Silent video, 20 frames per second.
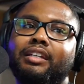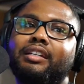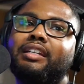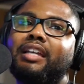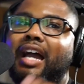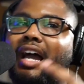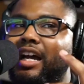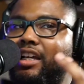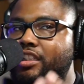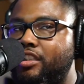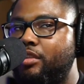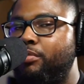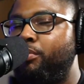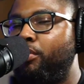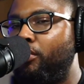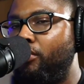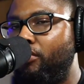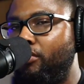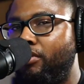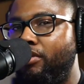
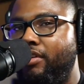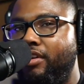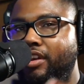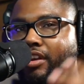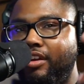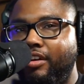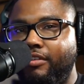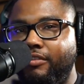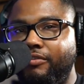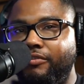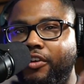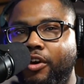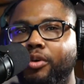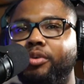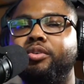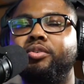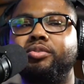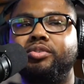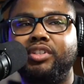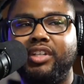gospel
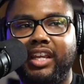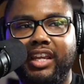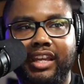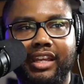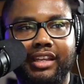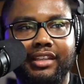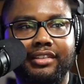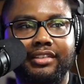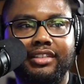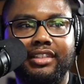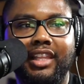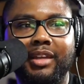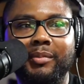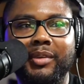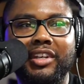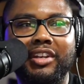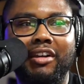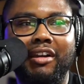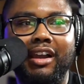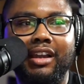vocal chains. Let me
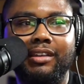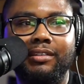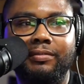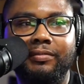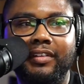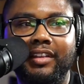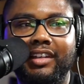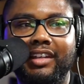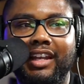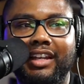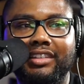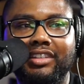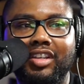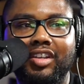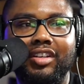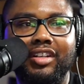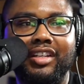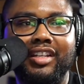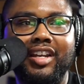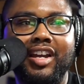know how you feeling out there
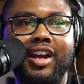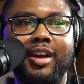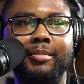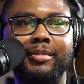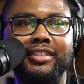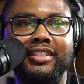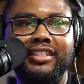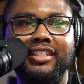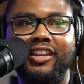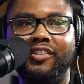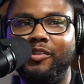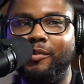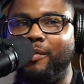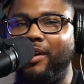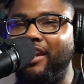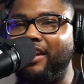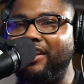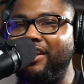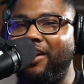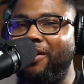in the comments. Is
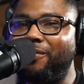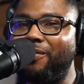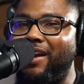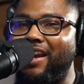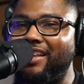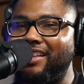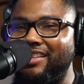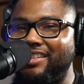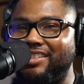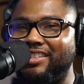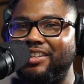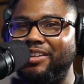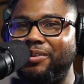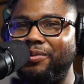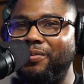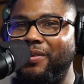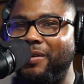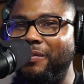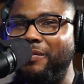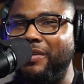everybody all right? You still
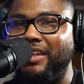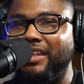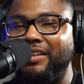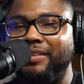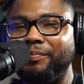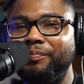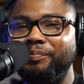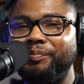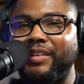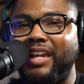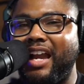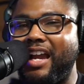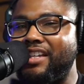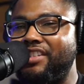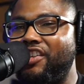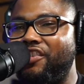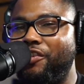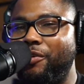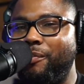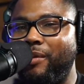with me? How's
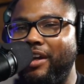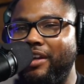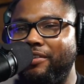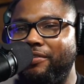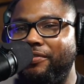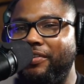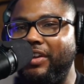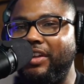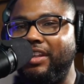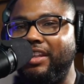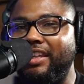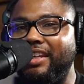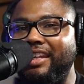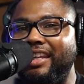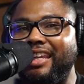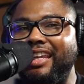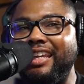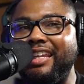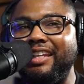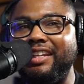everybody feeling
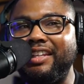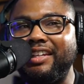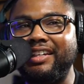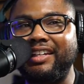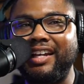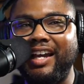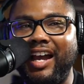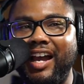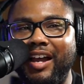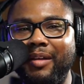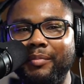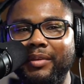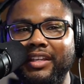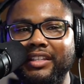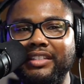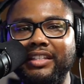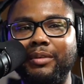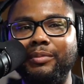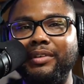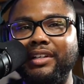in the
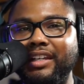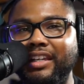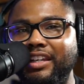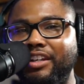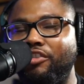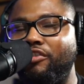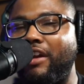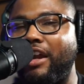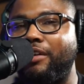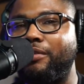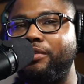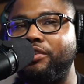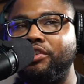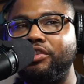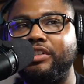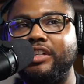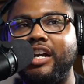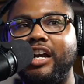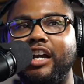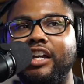comments? I want to interact with you
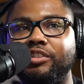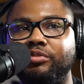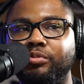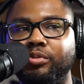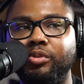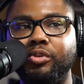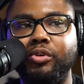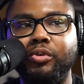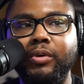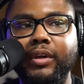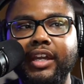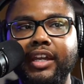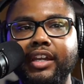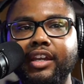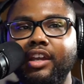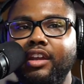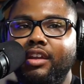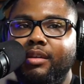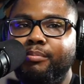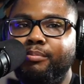guys real quick
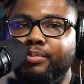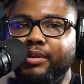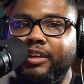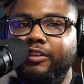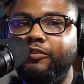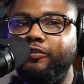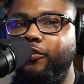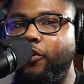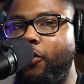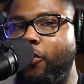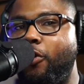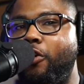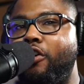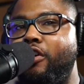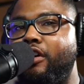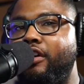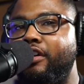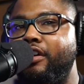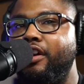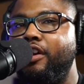
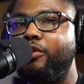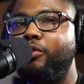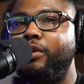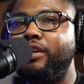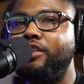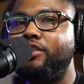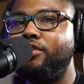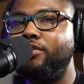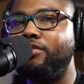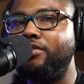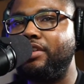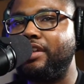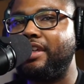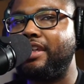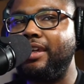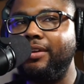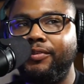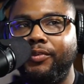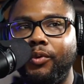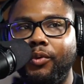before we do the
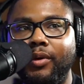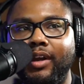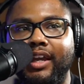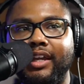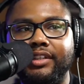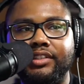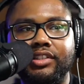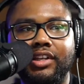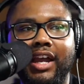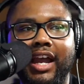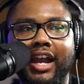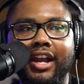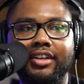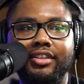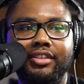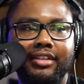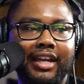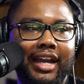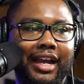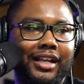giveaway. So how are
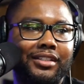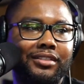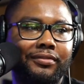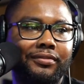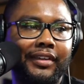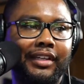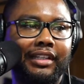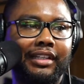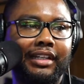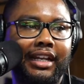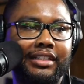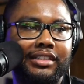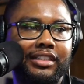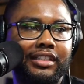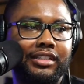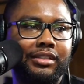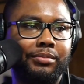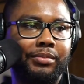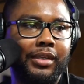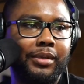you guys feeling? I see
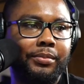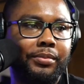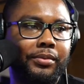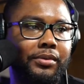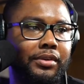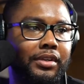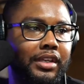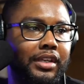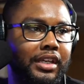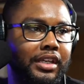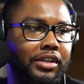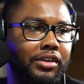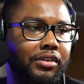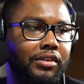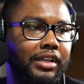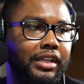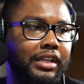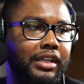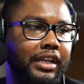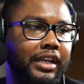some people
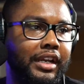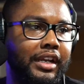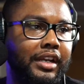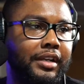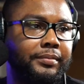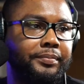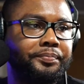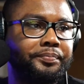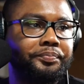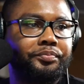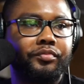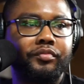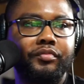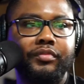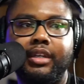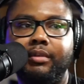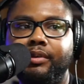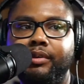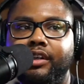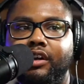going in there.
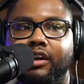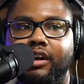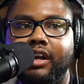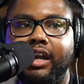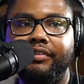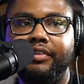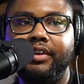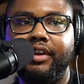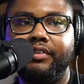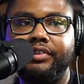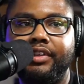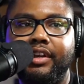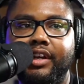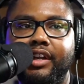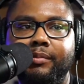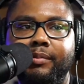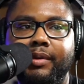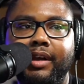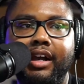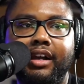Here we go. Have you ever thought
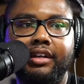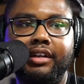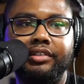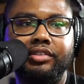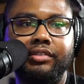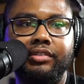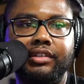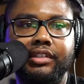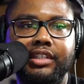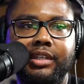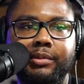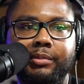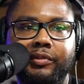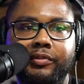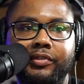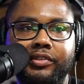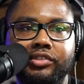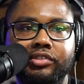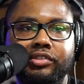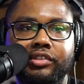about doing a template
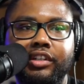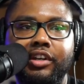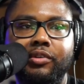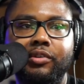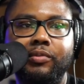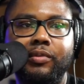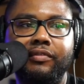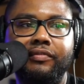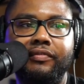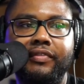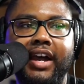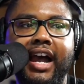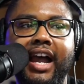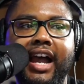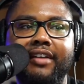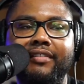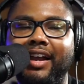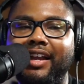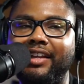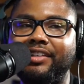for Studio
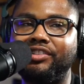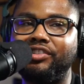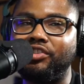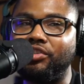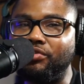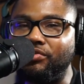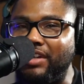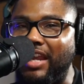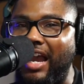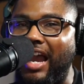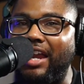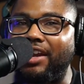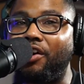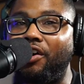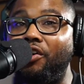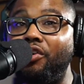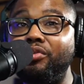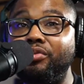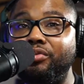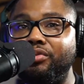1.5? I do not
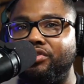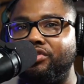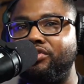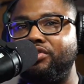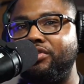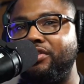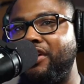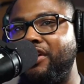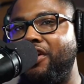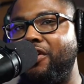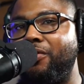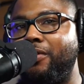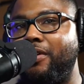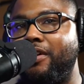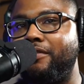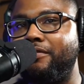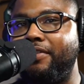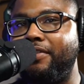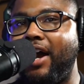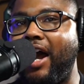own Studio
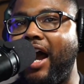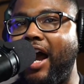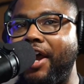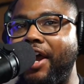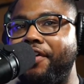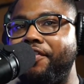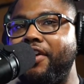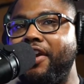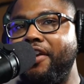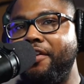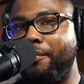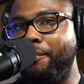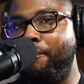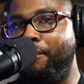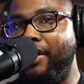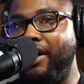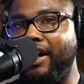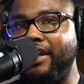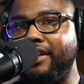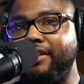1.5,
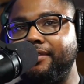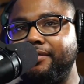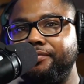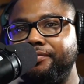but